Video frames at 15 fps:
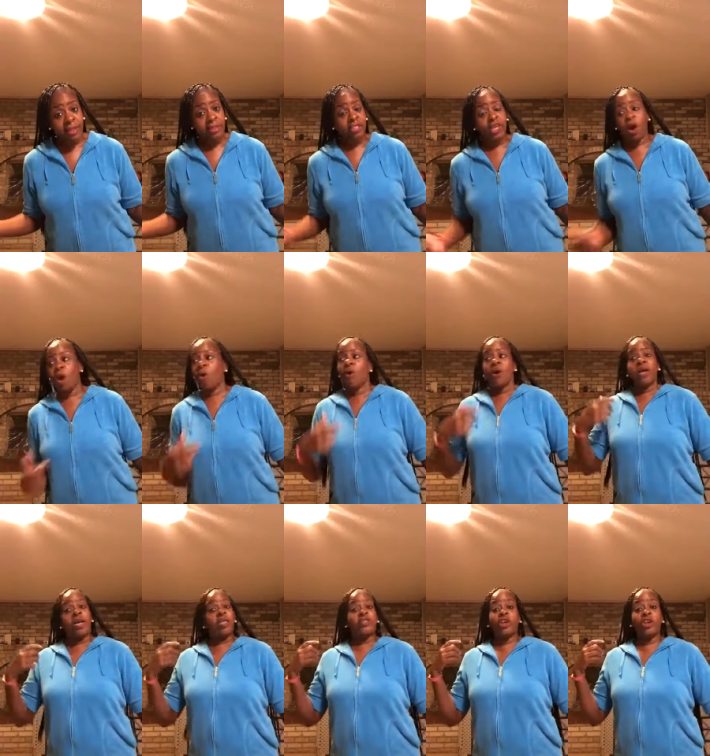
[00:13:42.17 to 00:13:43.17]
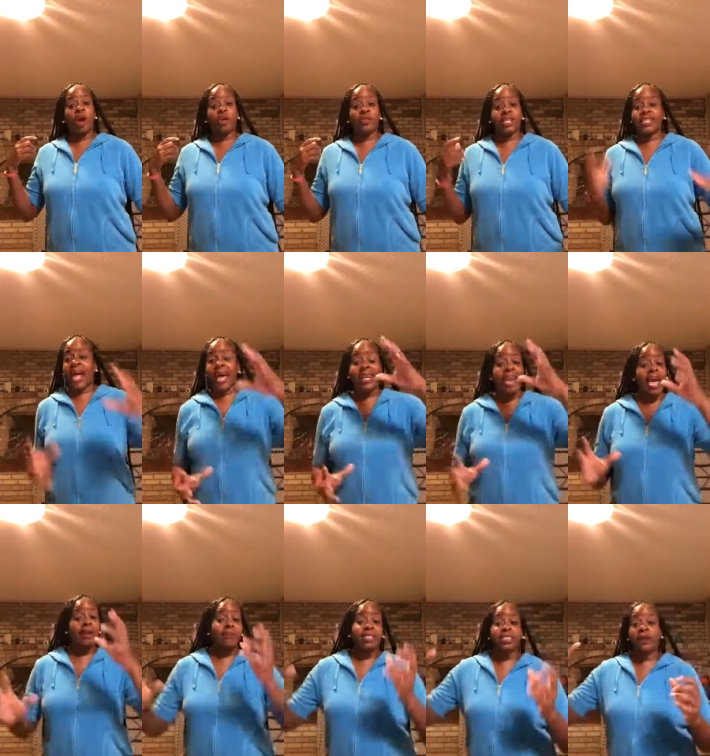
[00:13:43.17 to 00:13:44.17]
So, you know, the
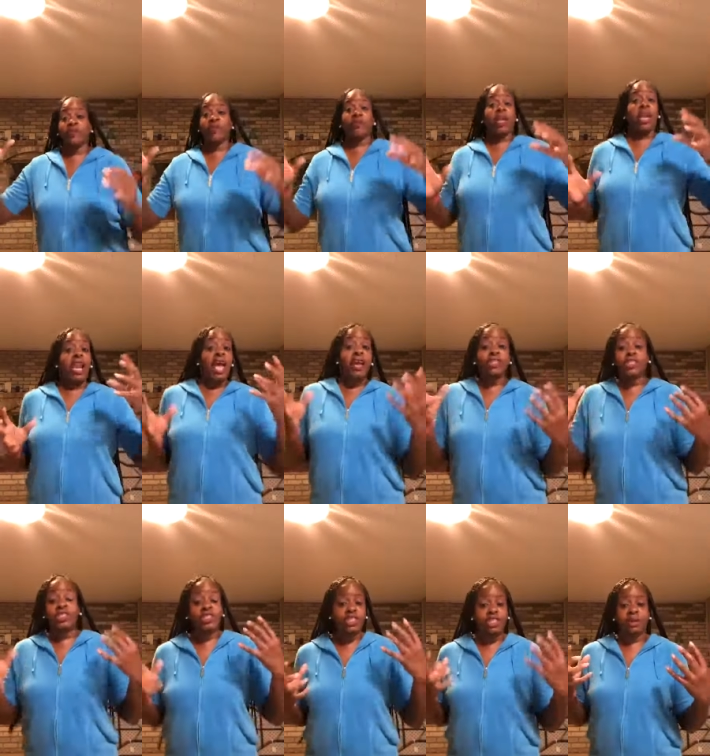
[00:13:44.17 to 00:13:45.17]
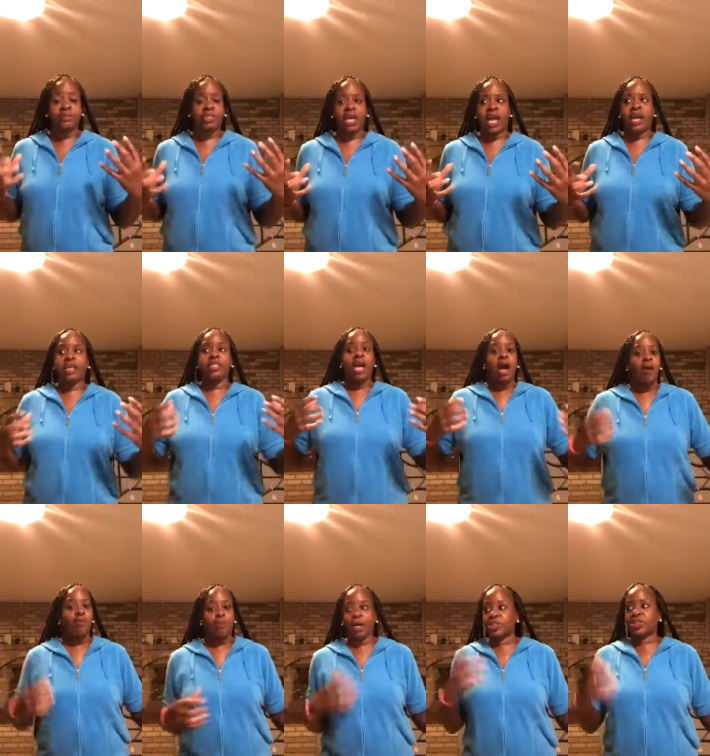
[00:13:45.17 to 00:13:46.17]
dynamics of the relationship change,
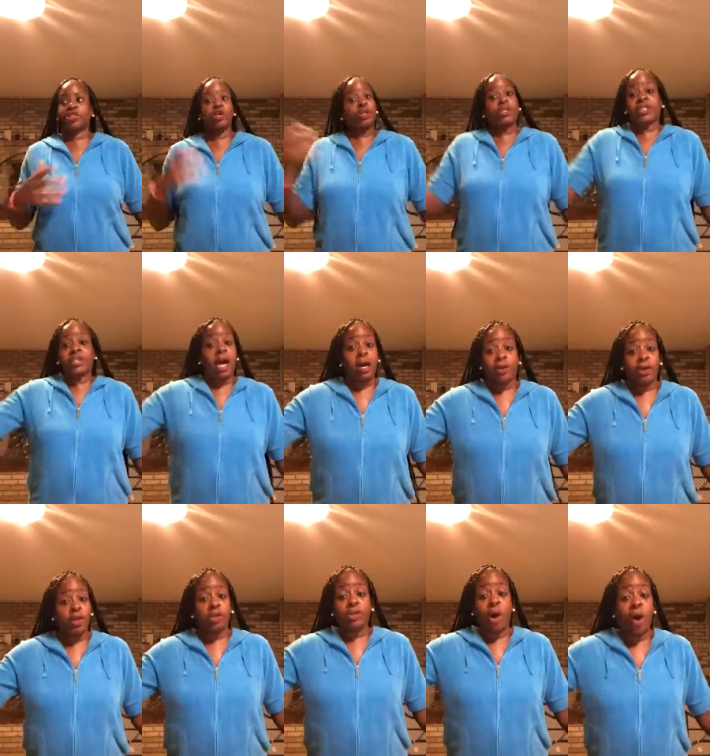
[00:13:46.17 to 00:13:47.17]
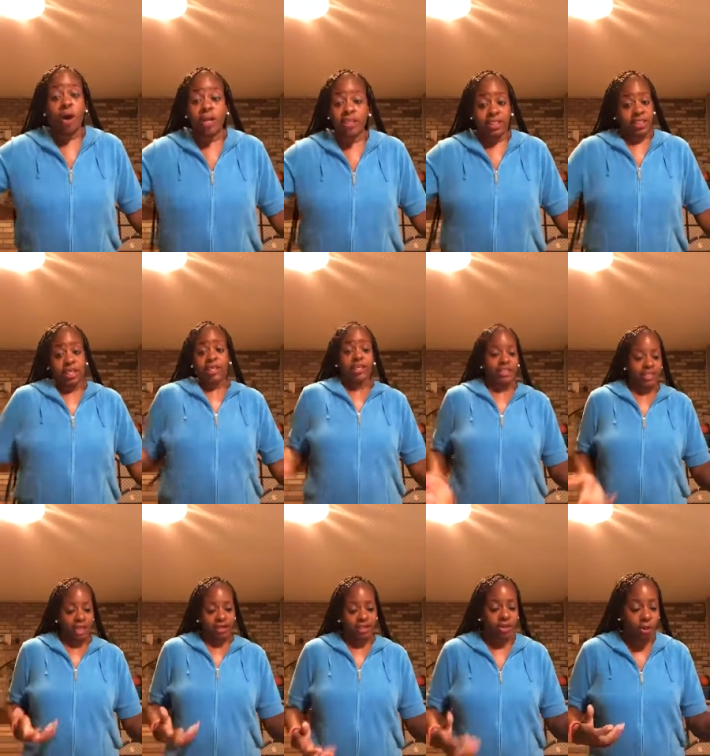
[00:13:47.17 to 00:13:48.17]
but your son or your daughter is still your
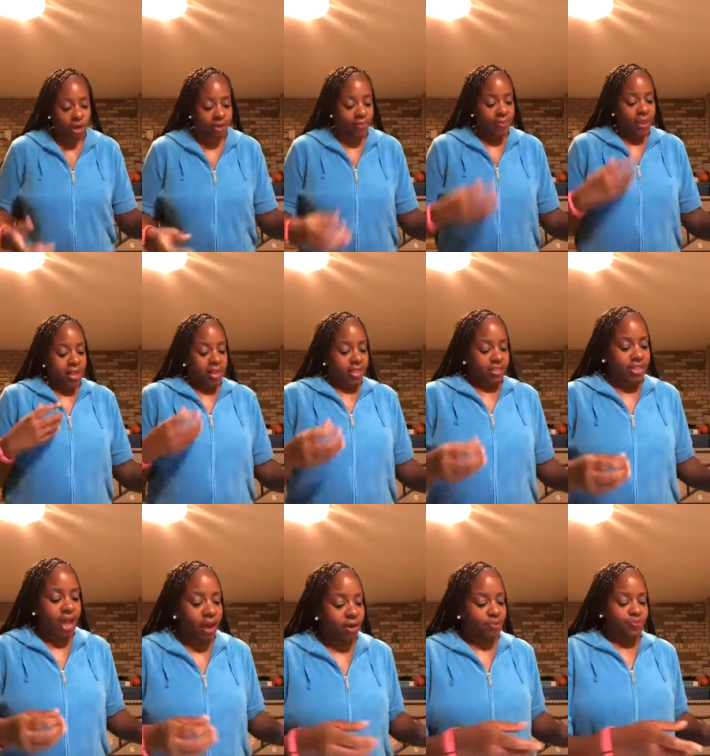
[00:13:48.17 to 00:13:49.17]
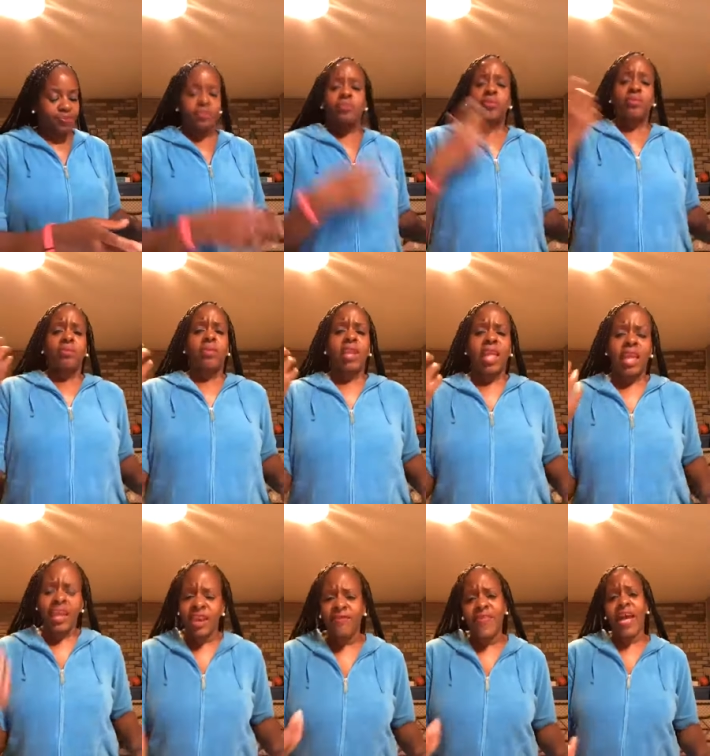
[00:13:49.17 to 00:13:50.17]
son and daughter. So,
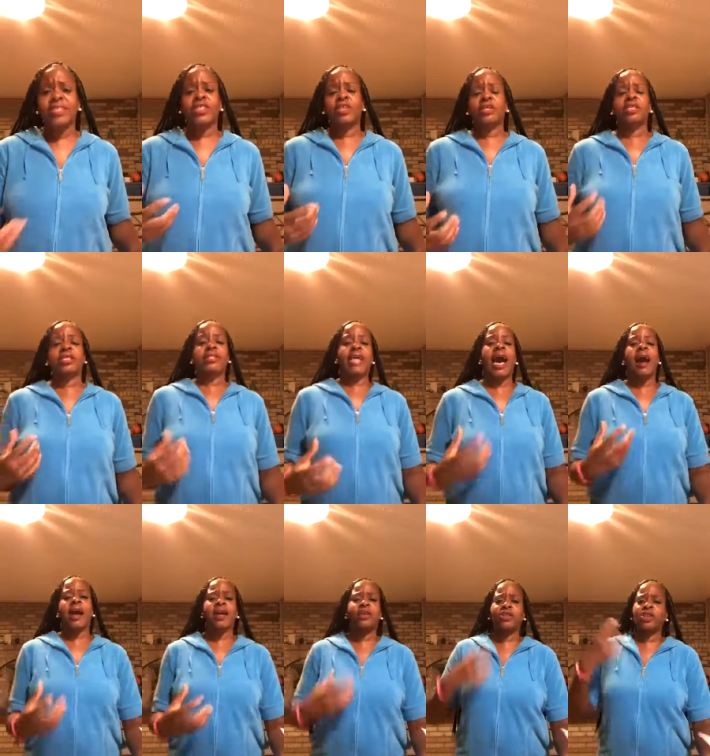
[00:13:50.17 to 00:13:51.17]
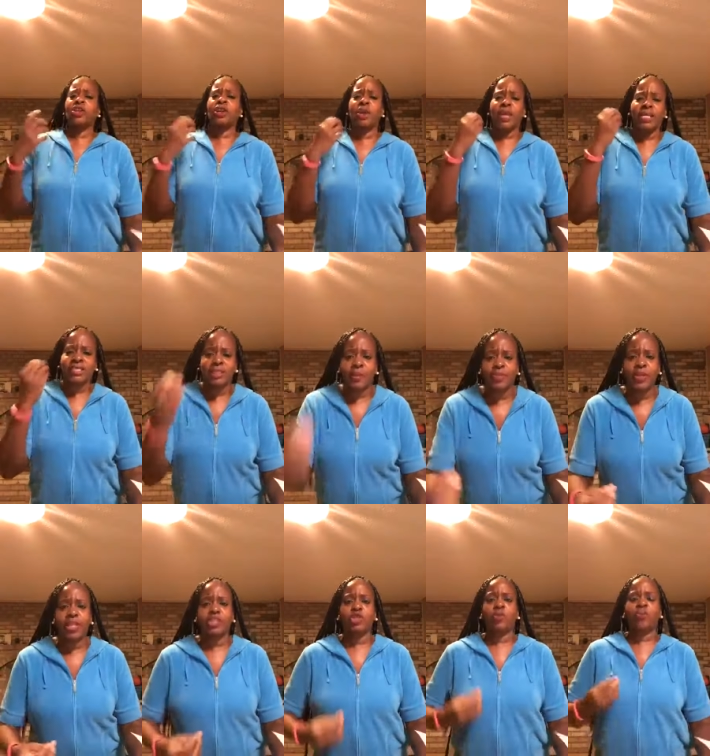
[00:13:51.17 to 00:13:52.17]
if that's your desire, you know, that's something
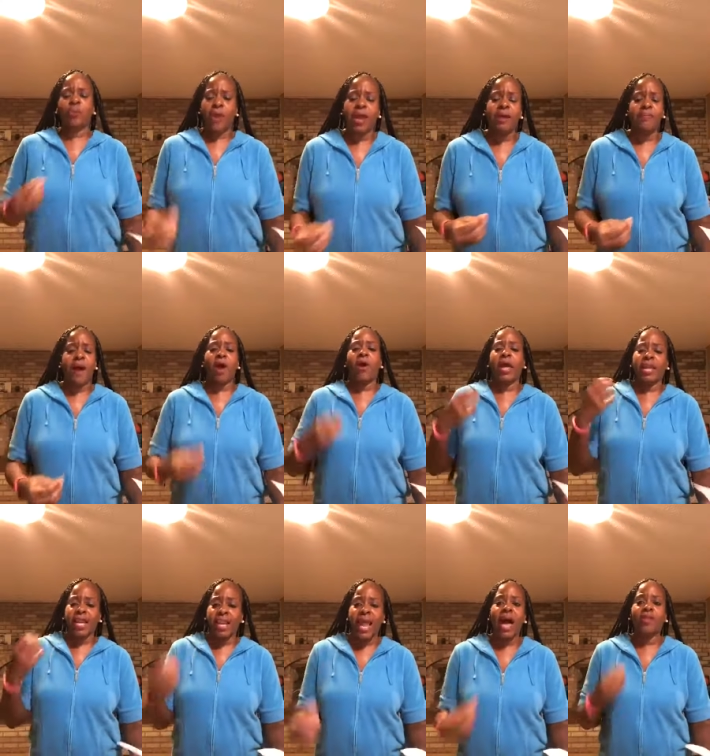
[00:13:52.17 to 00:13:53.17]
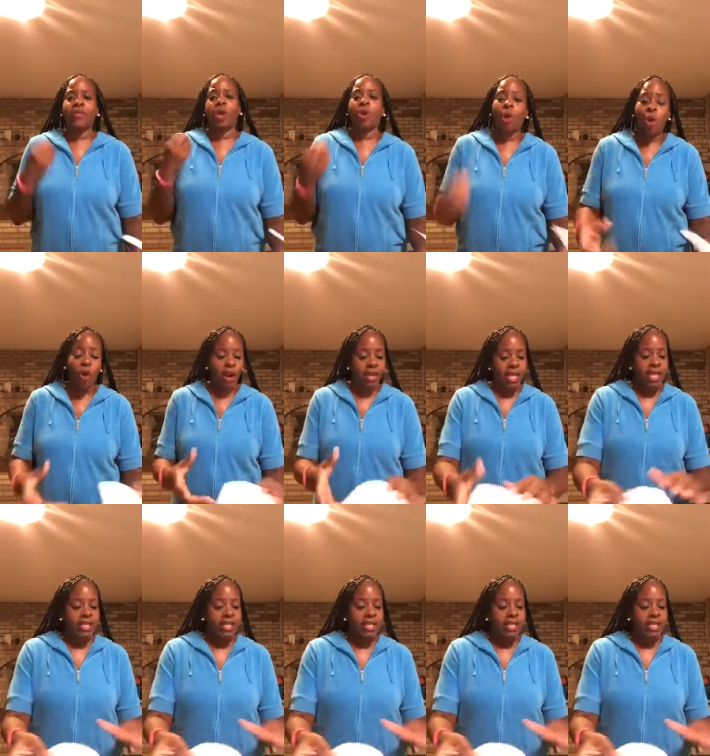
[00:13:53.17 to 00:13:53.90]
that you pray about and allow the Lord